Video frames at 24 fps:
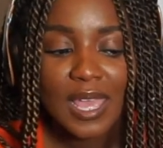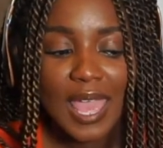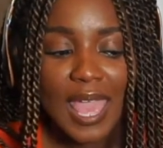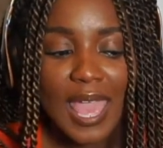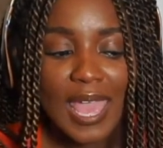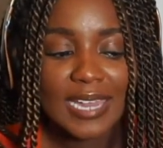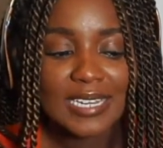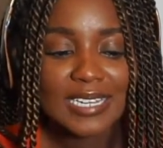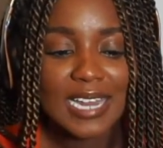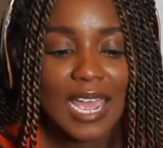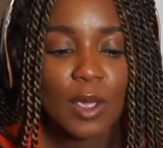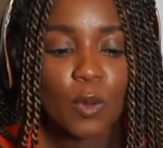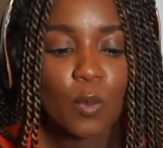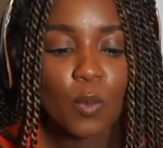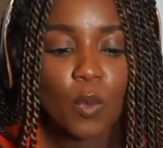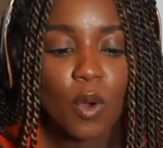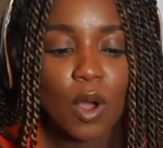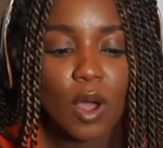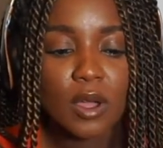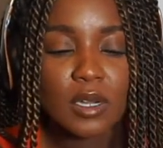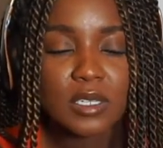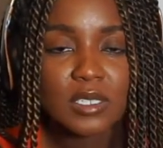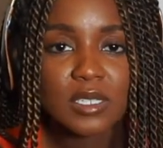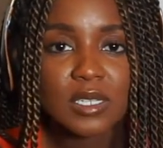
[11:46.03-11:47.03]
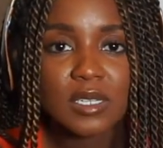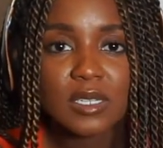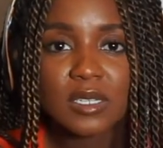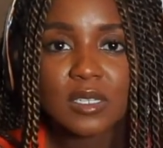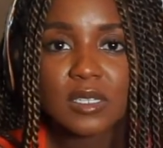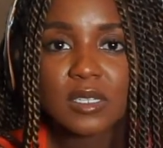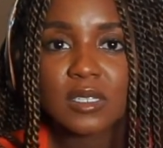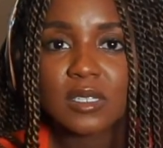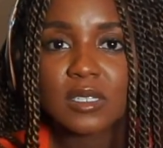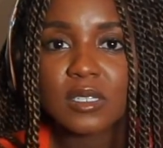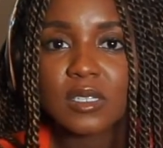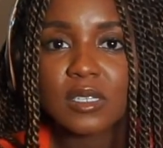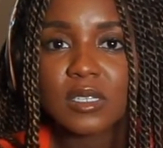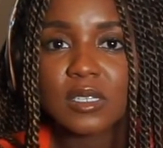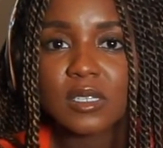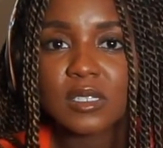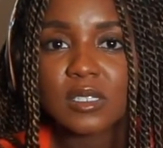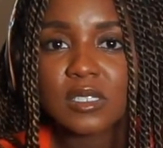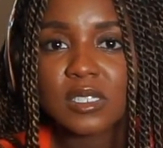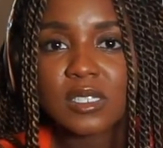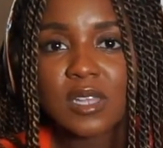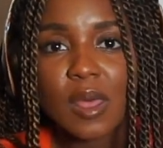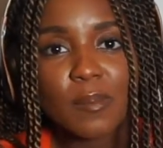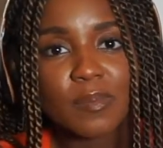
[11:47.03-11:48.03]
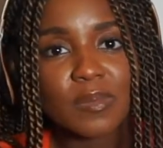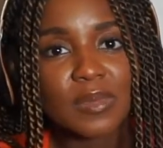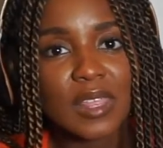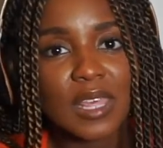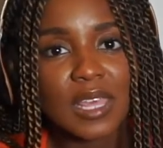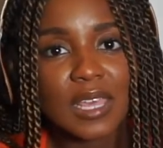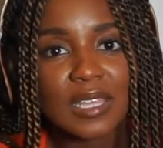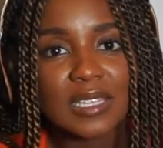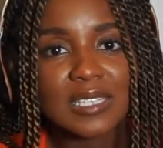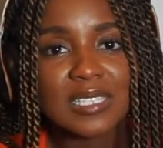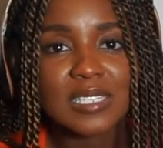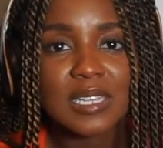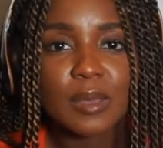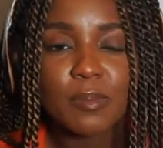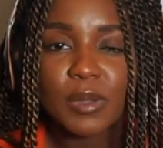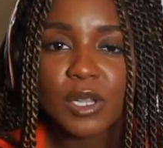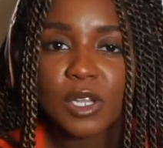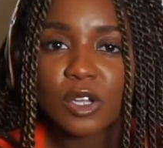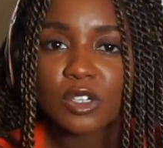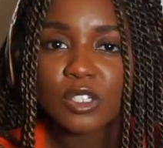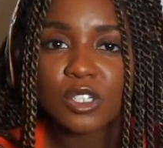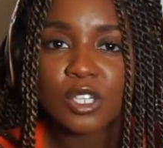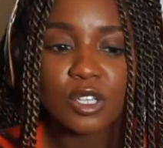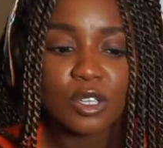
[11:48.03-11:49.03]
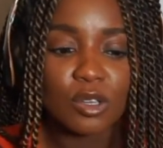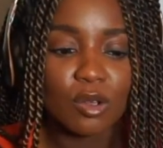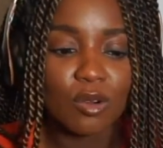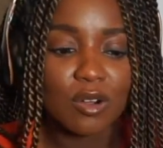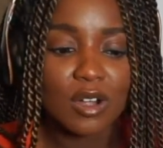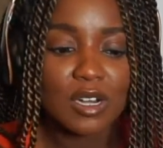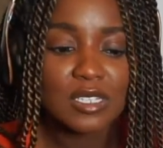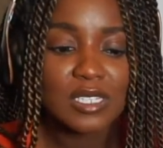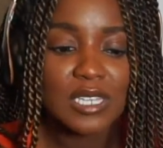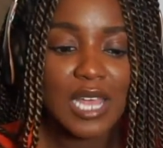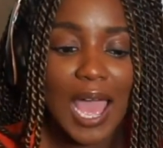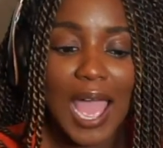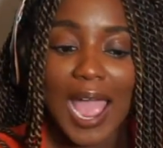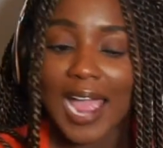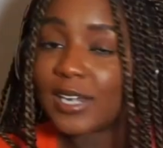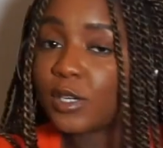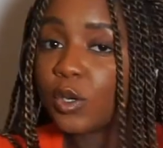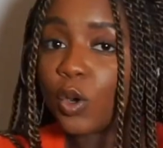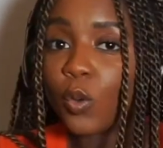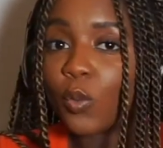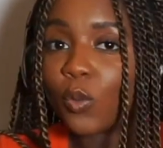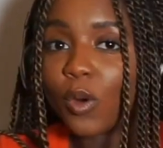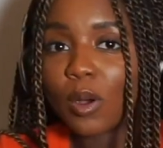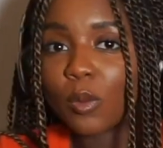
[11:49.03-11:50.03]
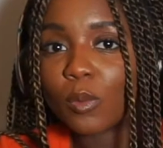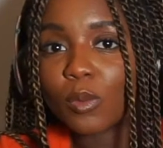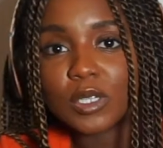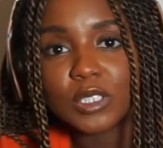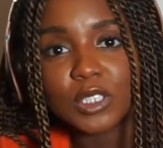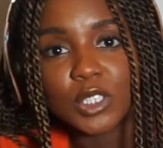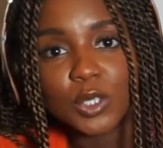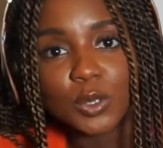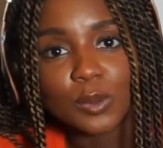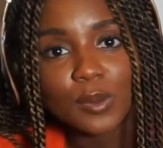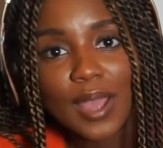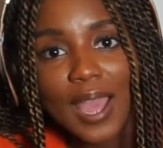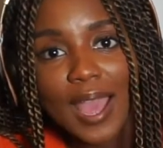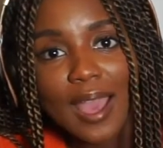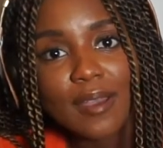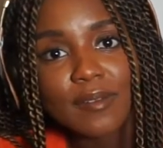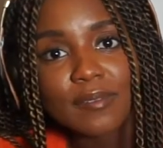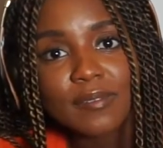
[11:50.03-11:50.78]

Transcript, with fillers: and I want something similar to yours, I don't want what you have.